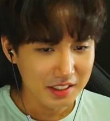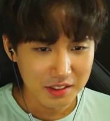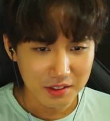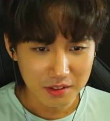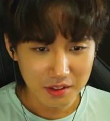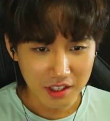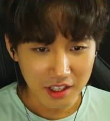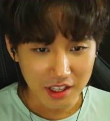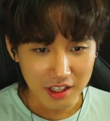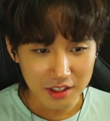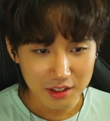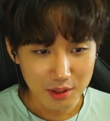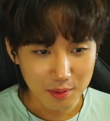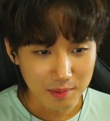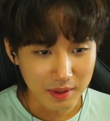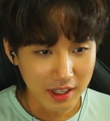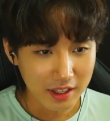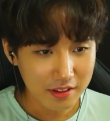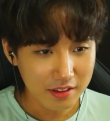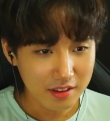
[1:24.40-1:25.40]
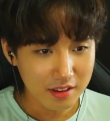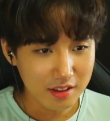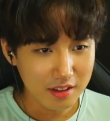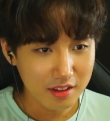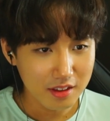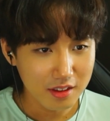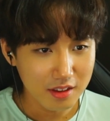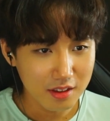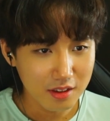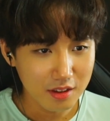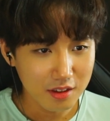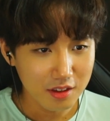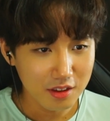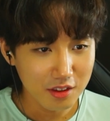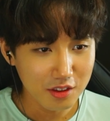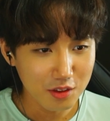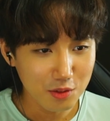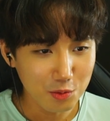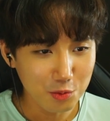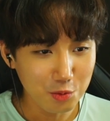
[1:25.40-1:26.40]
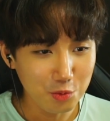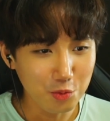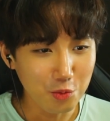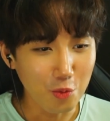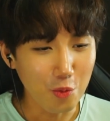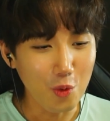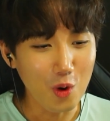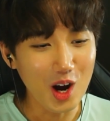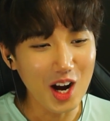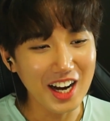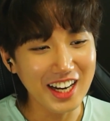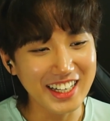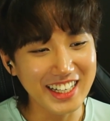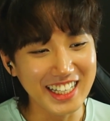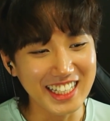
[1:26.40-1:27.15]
Okay, the bath what